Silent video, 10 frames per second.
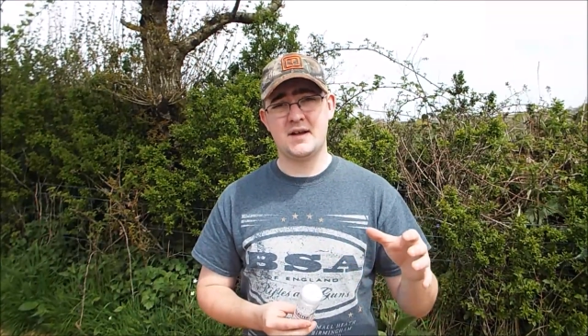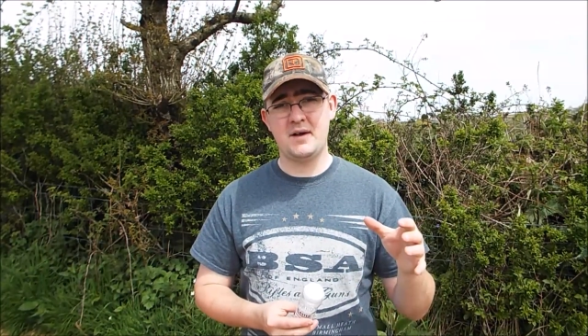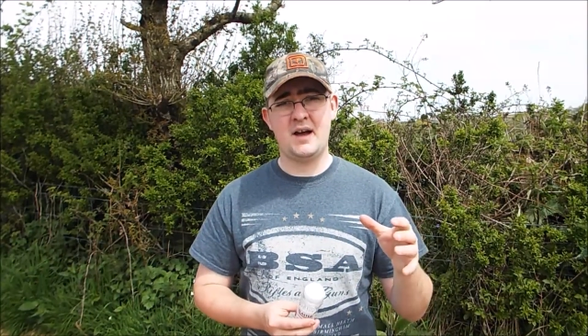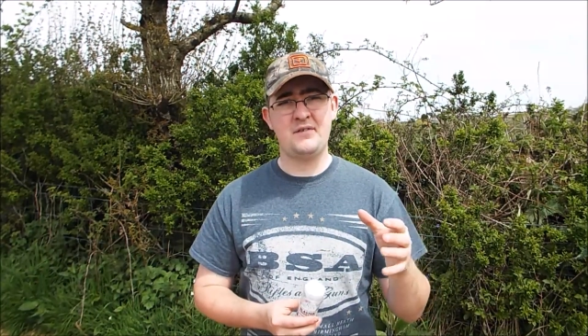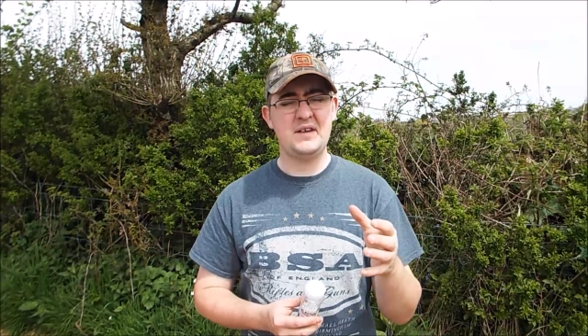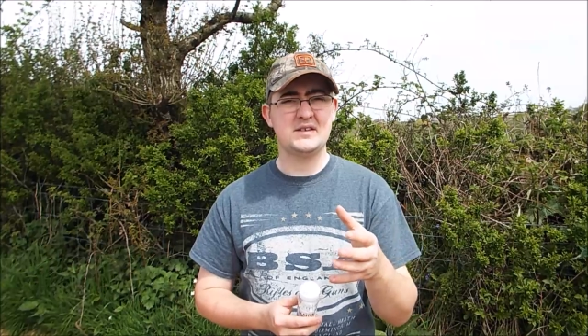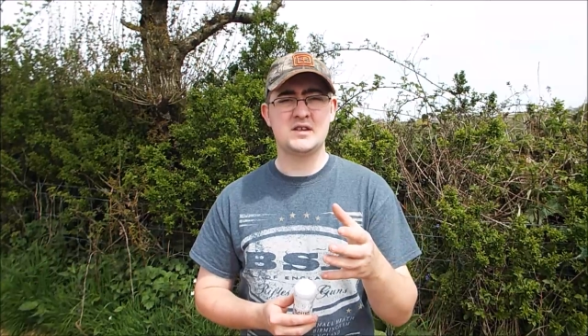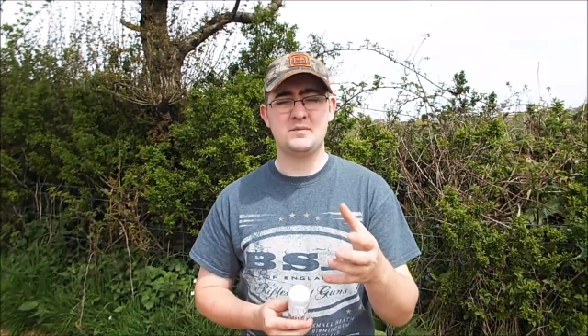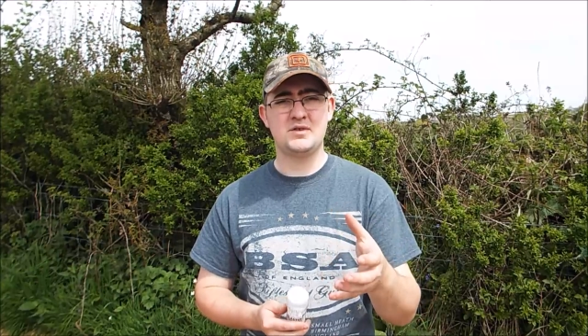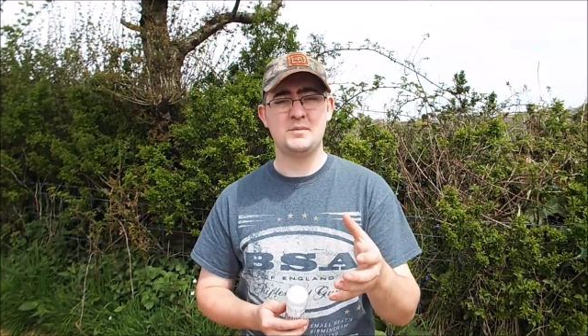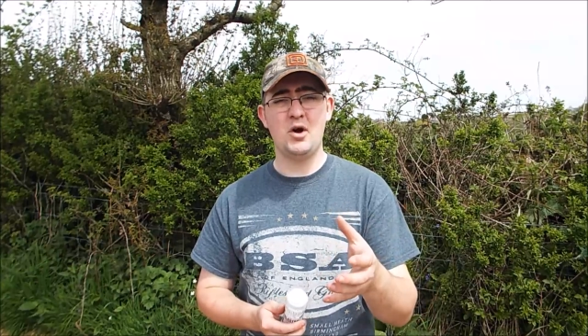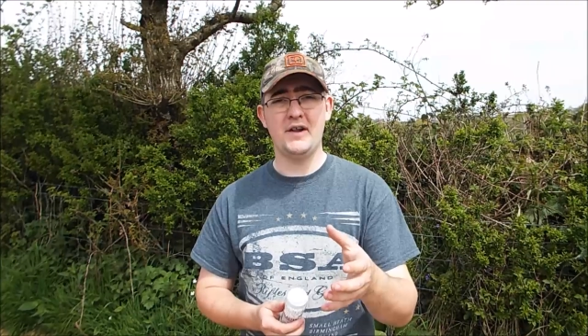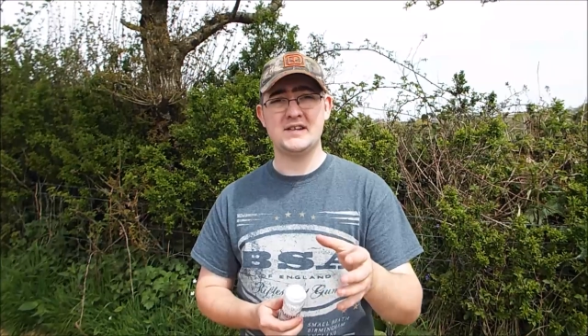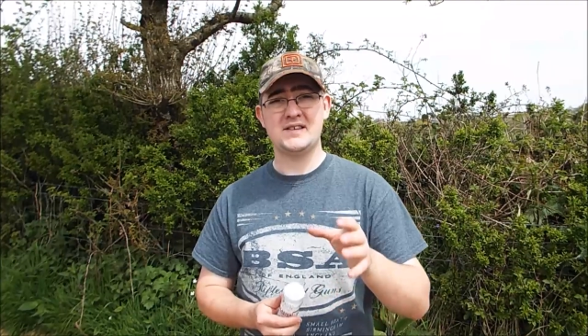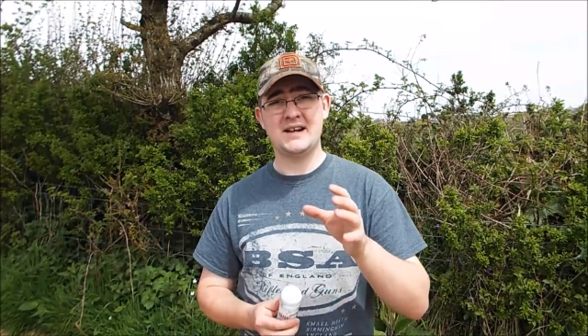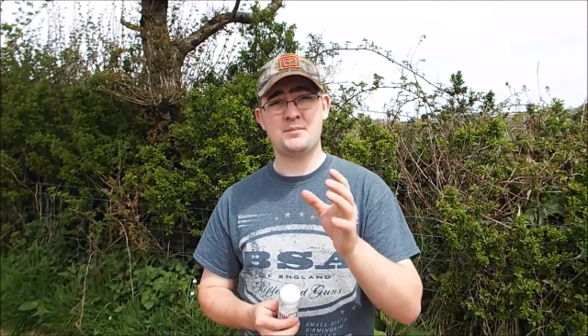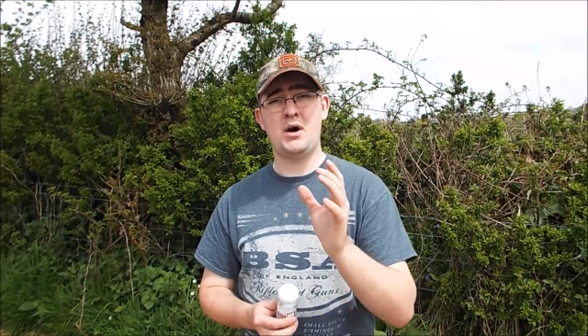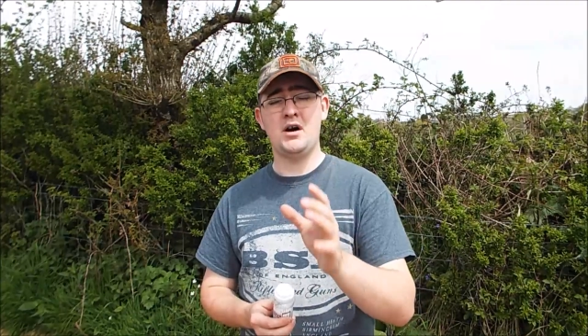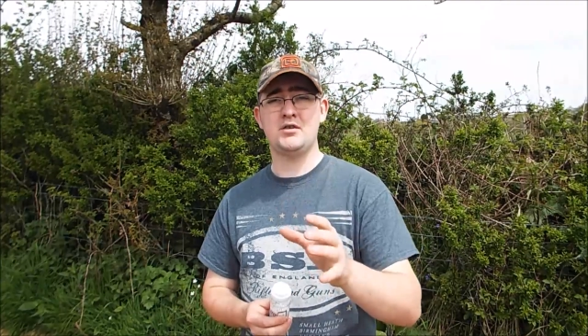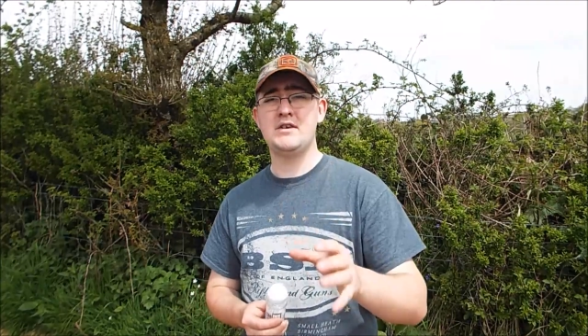and I think, to be honest, that's
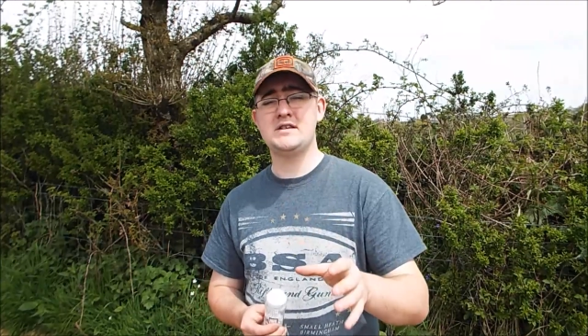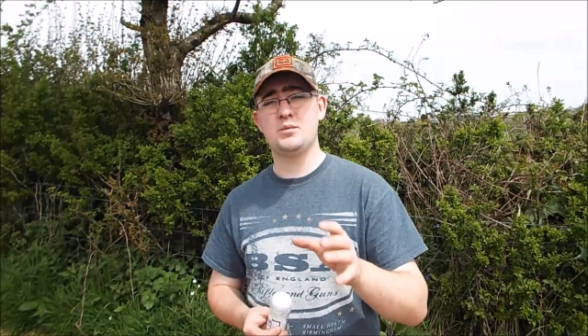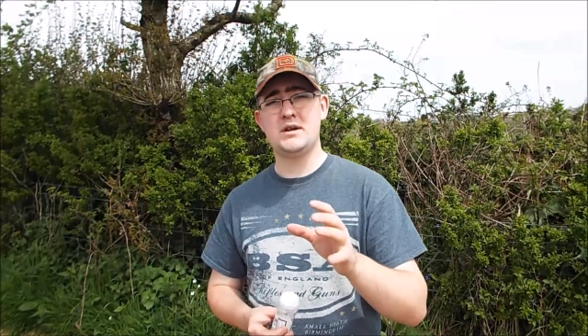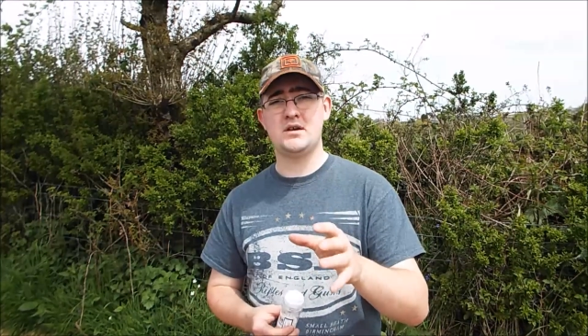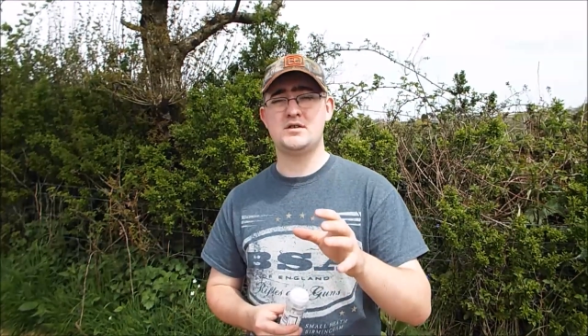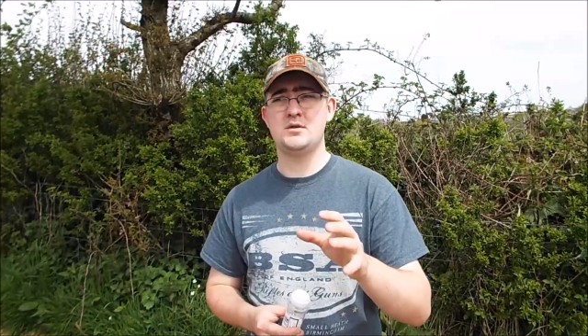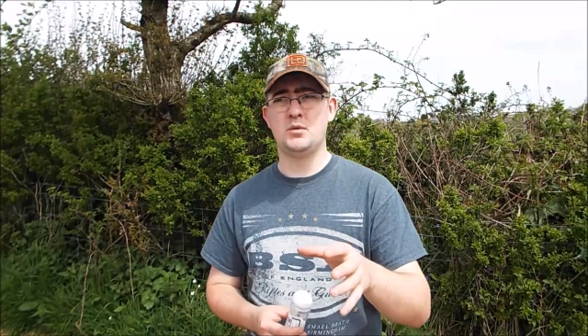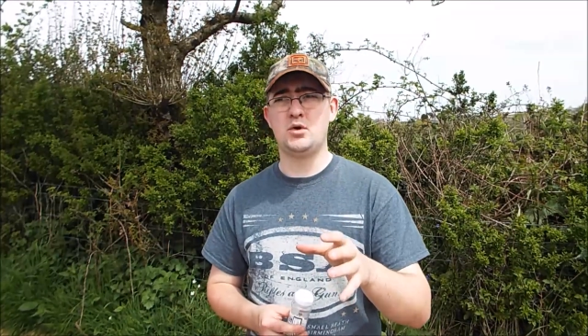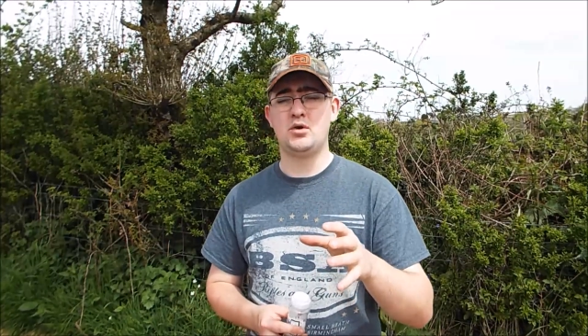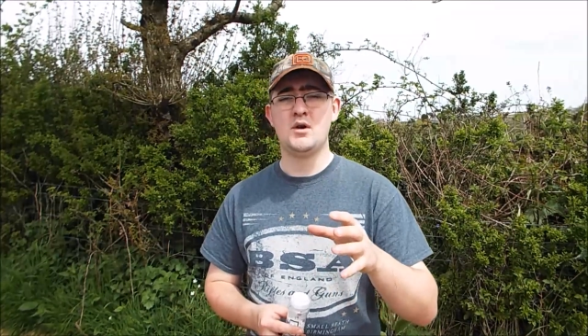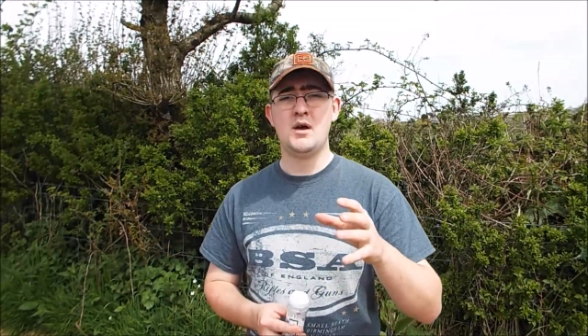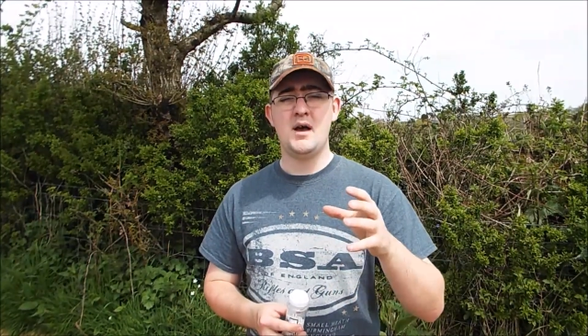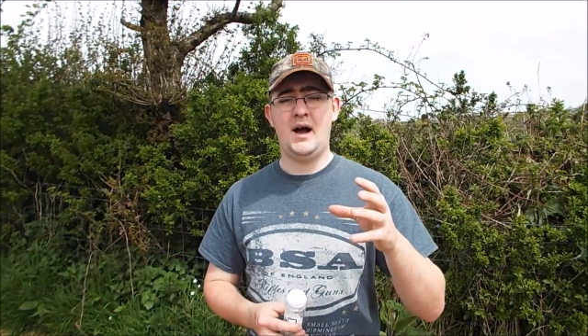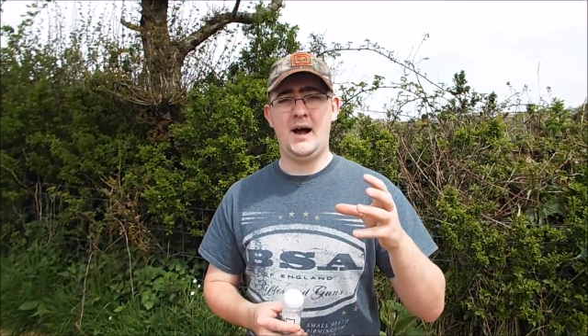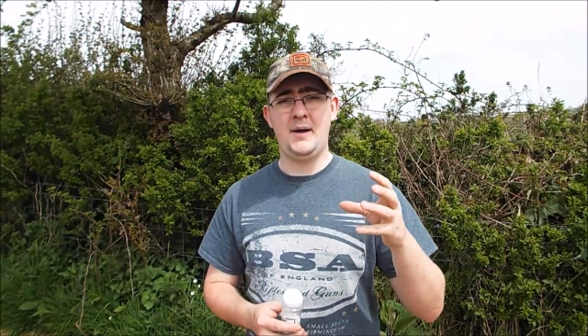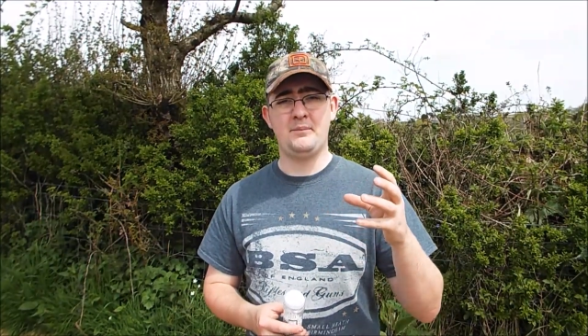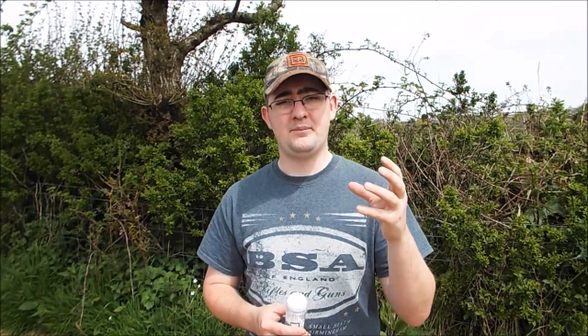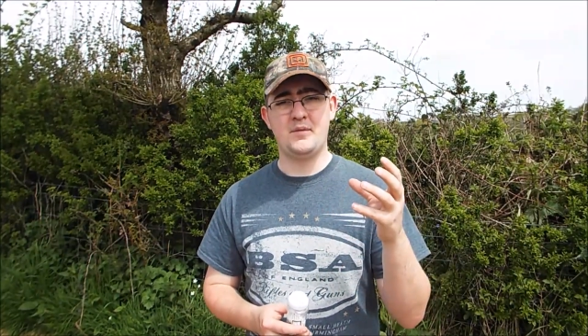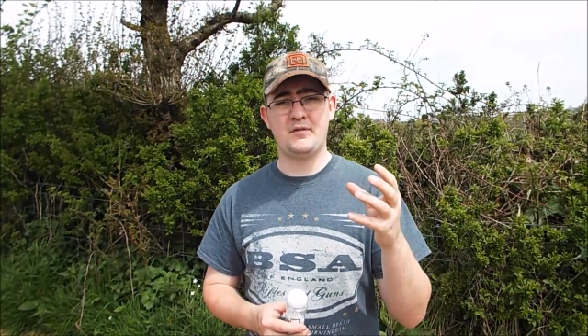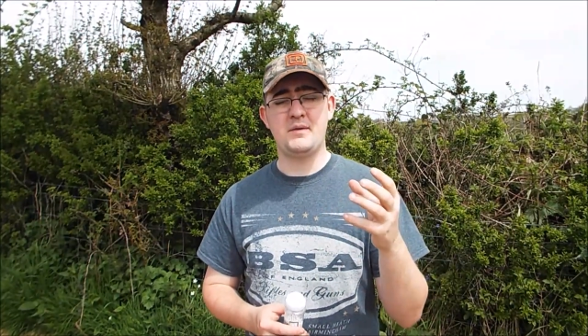part of the reason we don't do more
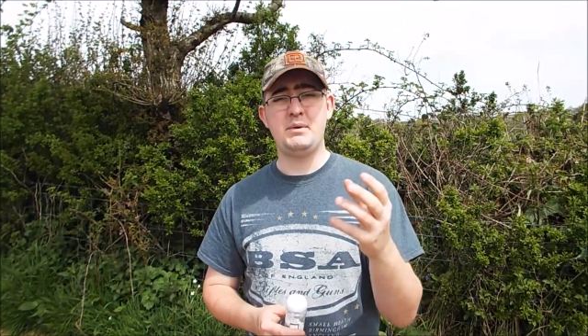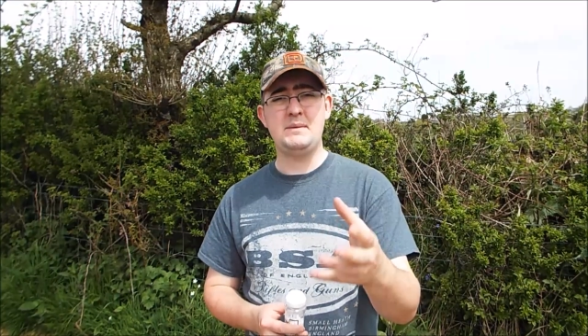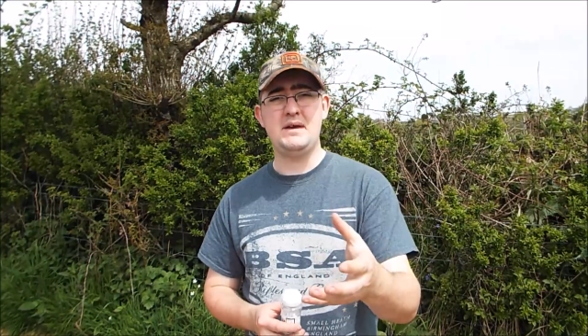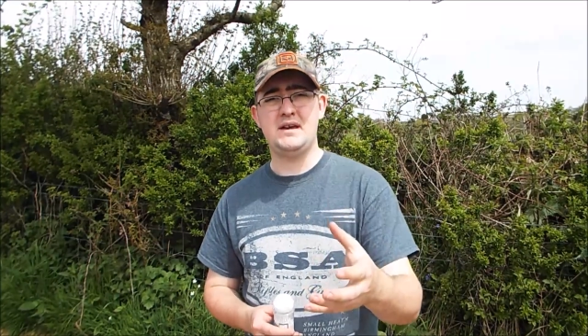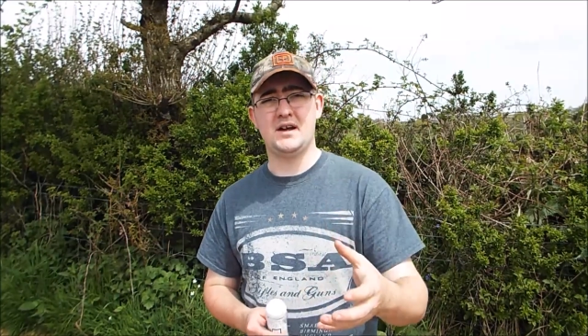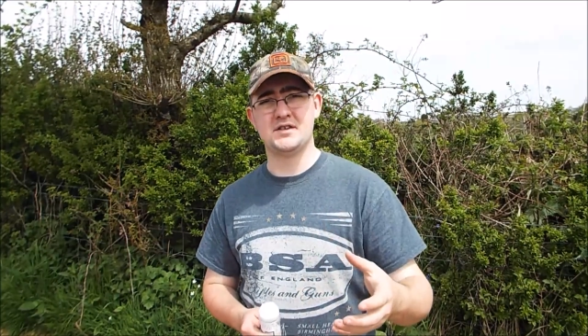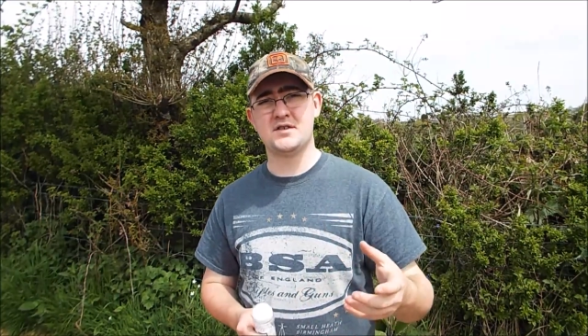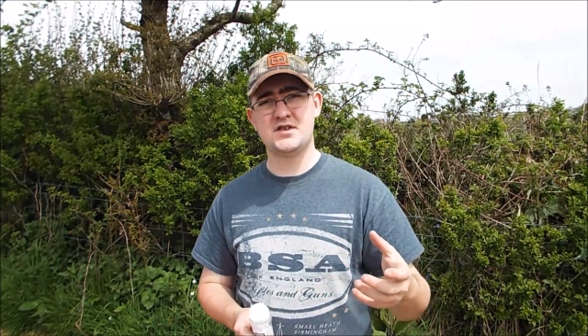of the BB guns.